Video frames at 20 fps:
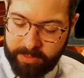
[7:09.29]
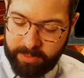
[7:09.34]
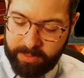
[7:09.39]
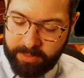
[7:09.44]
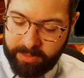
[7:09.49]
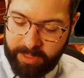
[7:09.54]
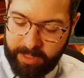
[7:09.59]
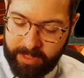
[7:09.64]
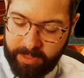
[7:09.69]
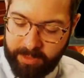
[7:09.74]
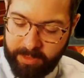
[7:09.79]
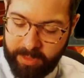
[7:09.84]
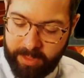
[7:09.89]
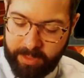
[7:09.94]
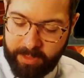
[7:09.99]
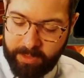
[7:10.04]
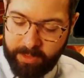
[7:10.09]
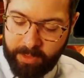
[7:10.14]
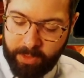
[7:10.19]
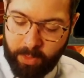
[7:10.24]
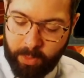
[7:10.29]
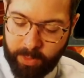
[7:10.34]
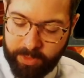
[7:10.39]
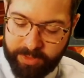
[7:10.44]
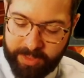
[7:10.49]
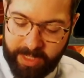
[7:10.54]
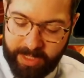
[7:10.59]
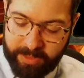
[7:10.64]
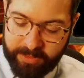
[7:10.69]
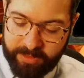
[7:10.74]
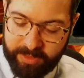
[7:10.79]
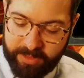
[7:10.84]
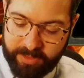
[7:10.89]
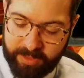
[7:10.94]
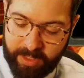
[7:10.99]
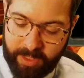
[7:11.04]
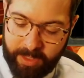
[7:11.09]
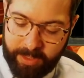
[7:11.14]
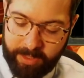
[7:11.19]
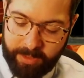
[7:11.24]
taking the course as
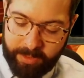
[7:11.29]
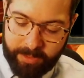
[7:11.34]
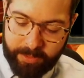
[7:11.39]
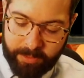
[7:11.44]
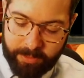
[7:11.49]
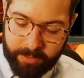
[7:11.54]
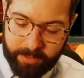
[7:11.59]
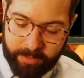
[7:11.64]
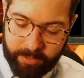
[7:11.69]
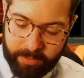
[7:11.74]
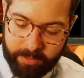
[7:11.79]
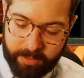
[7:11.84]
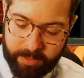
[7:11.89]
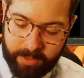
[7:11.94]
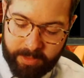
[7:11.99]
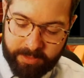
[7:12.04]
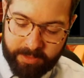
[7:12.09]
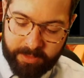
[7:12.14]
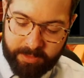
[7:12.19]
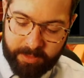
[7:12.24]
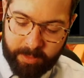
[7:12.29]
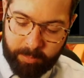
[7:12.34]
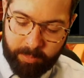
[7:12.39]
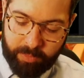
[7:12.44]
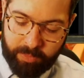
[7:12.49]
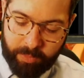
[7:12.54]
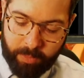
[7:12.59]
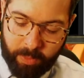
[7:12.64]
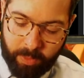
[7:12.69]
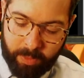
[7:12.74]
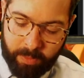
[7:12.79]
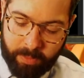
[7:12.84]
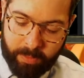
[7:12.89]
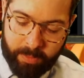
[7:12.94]
designed, as I said before,